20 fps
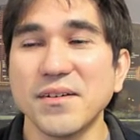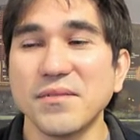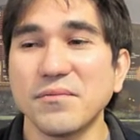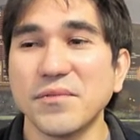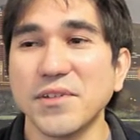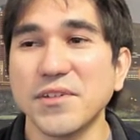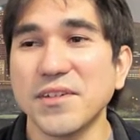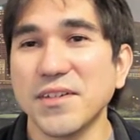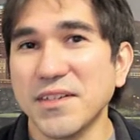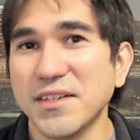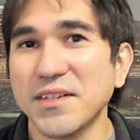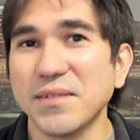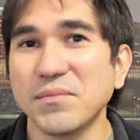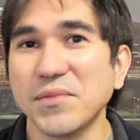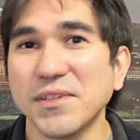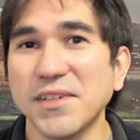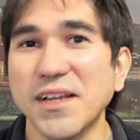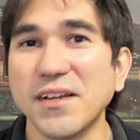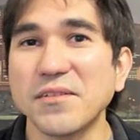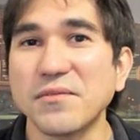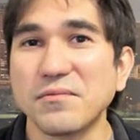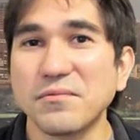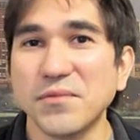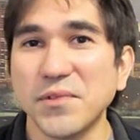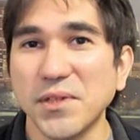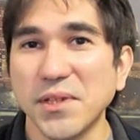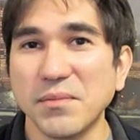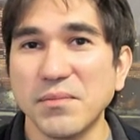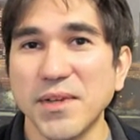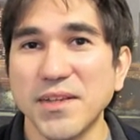which is something that could
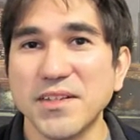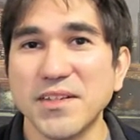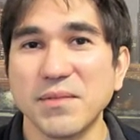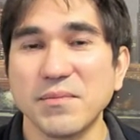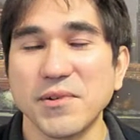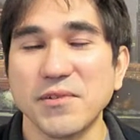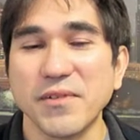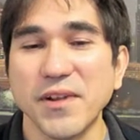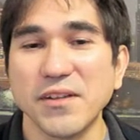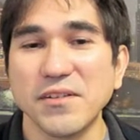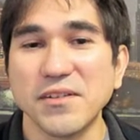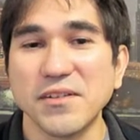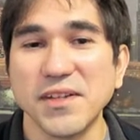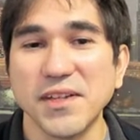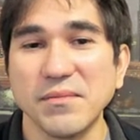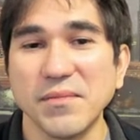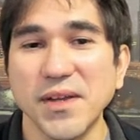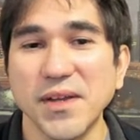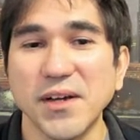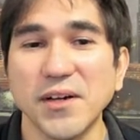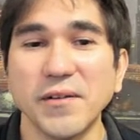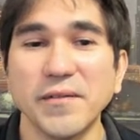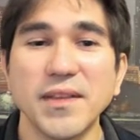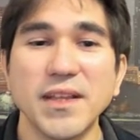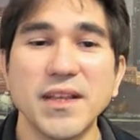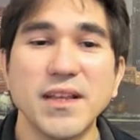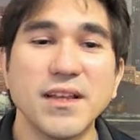really mess up your HTML.